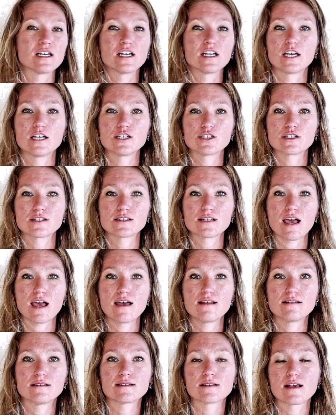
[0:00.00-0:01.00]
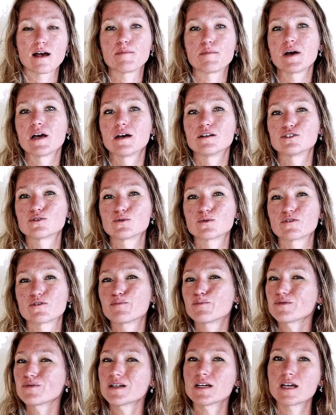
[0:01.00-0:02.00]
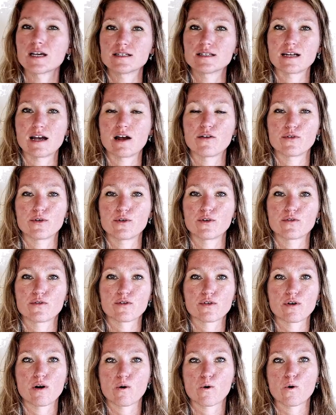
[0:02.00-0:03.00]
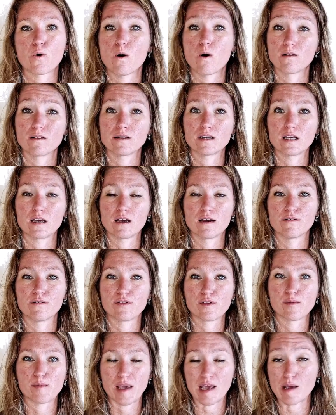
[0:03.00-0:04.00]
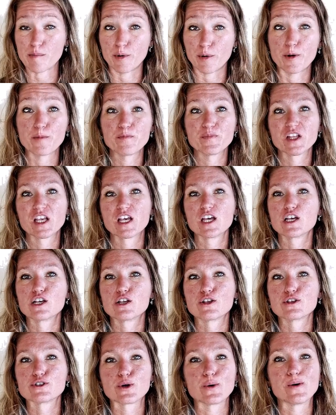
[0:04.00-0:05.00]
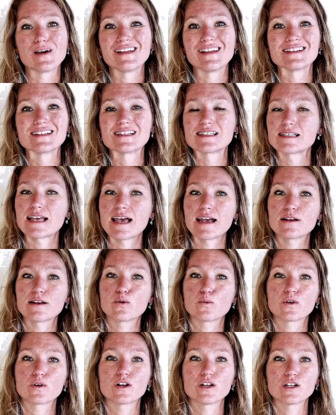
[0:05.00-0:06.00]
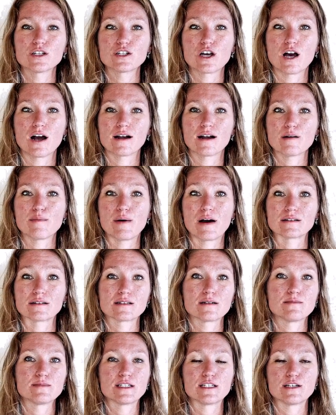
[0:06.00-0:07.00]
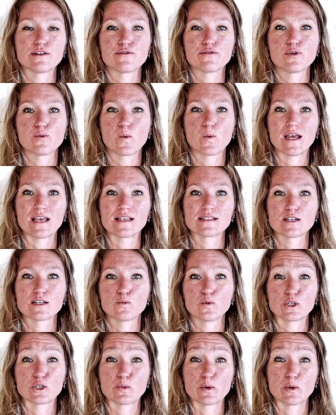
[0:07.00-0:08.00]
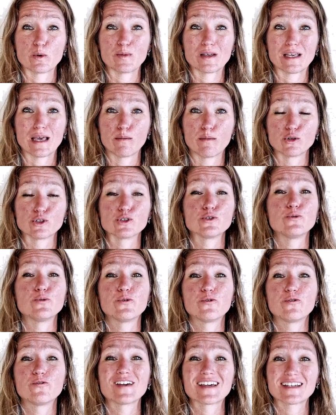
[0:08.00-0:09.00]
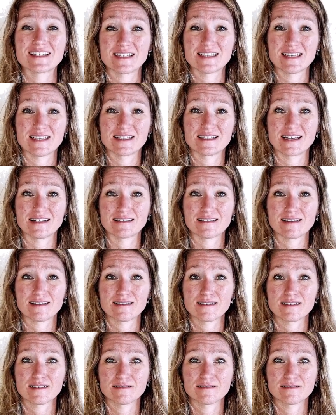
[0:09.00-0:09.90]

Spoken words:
and just ends up sort of bringing down the overall quality of the paper. So instead, we're going to talk about some different ways in which we would be able to fix this sentence.